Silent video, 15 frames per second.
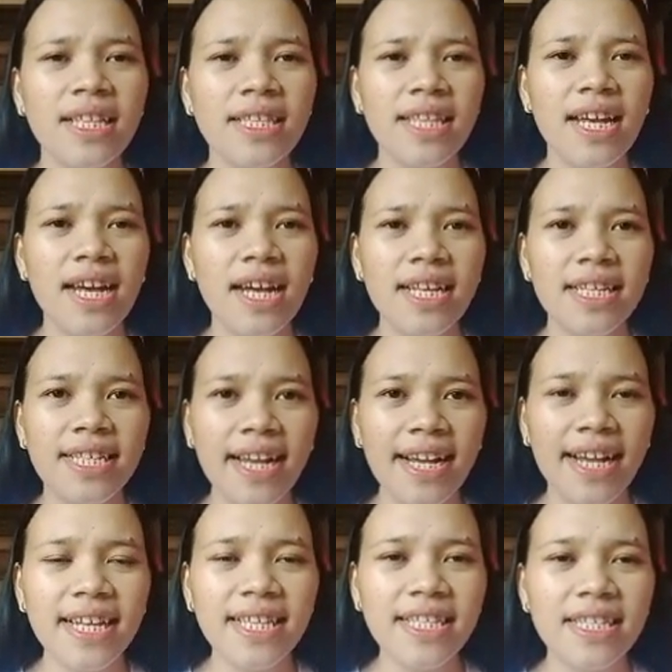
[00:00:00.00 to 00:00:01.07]
The
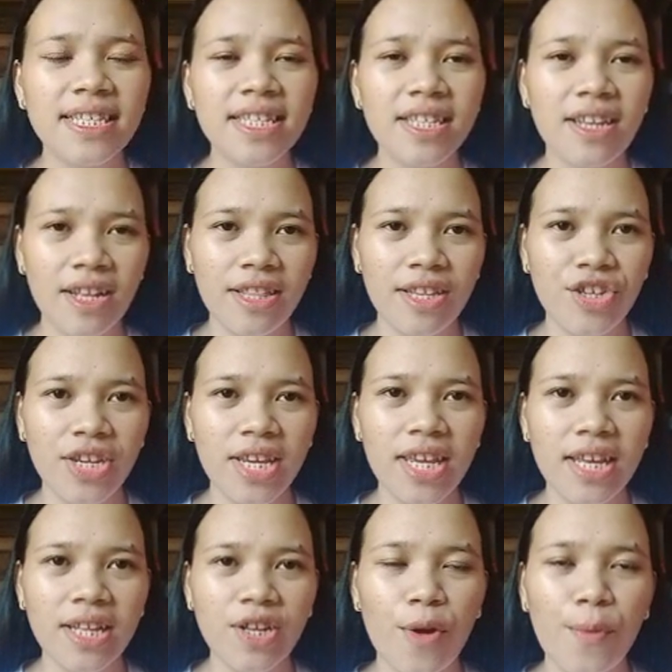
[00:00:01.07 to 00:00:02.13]
second
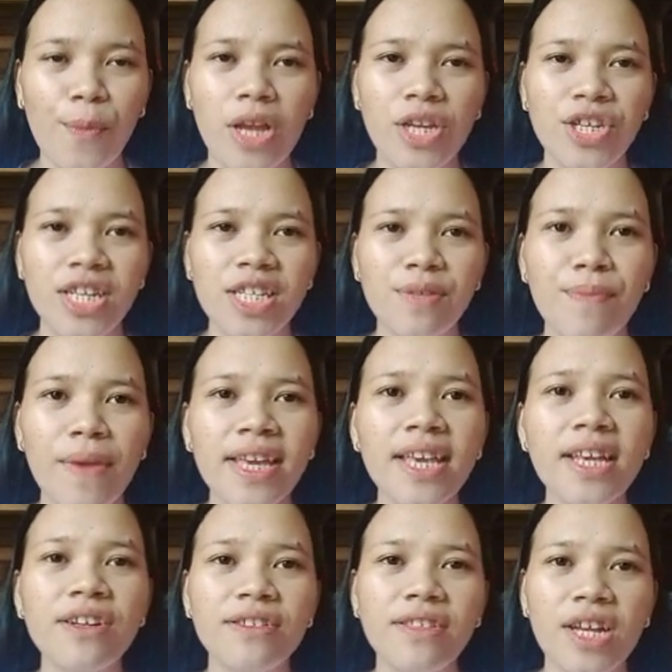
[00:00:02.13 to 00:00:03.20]
strategy in comprehension is
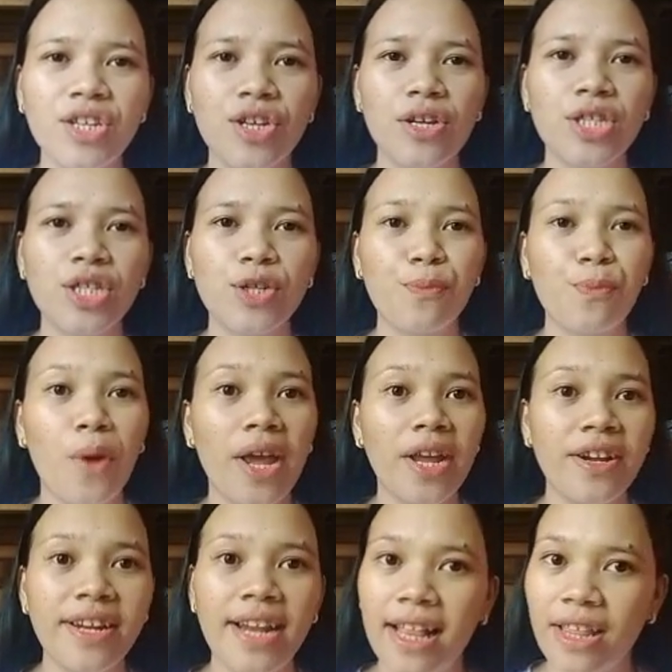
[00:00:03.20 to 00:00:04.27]
making connections to
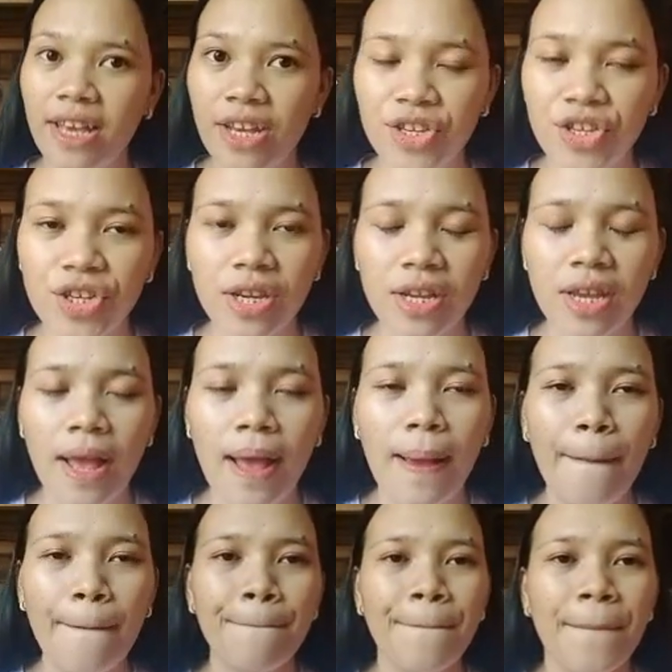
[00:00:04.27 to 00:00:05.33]
prior knowledge.
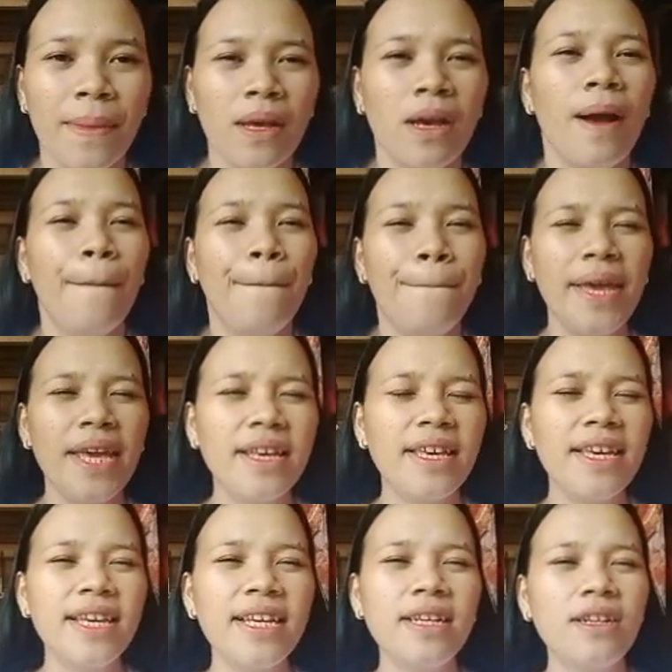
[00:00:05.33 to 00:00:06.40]

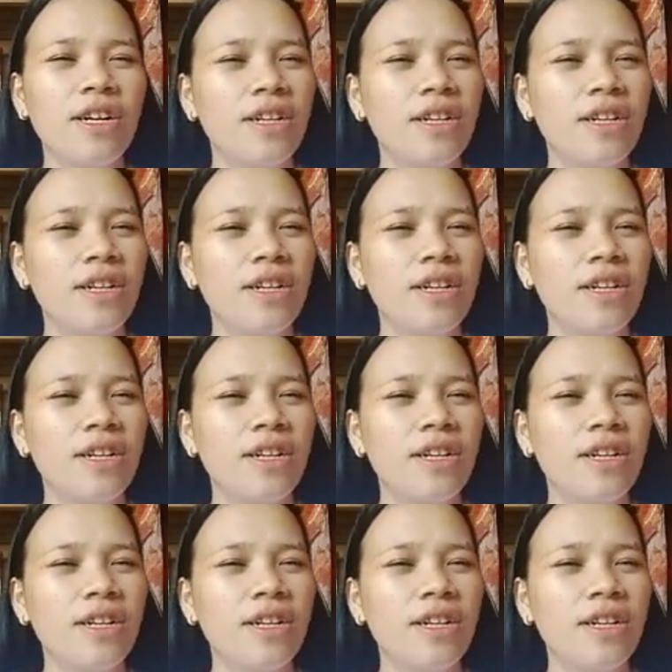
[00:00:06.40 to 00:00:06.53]
Making